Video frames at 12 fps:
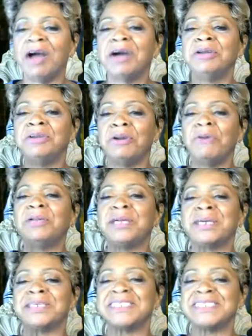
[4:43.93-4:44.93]
Ron
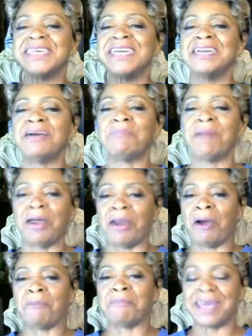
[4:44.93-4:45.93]
Kenoly is singing
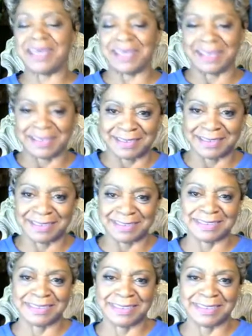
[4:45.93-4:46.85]
about our Maker,